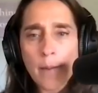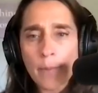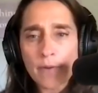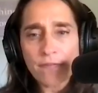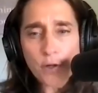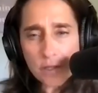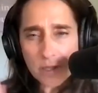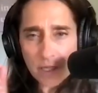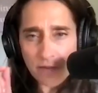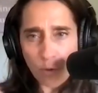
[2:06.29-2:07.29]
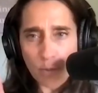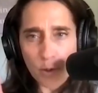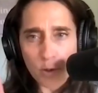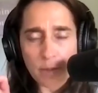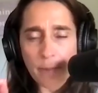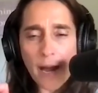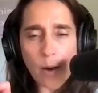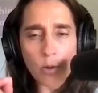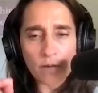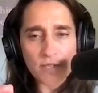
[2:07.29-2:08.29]
but first and foremost, the
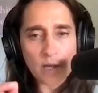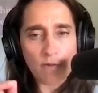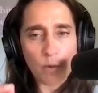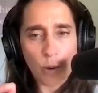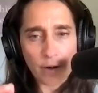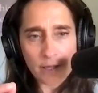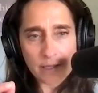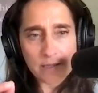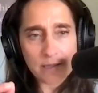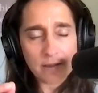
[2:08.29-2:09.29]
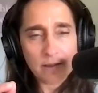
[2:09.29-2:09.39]
power of self awareness.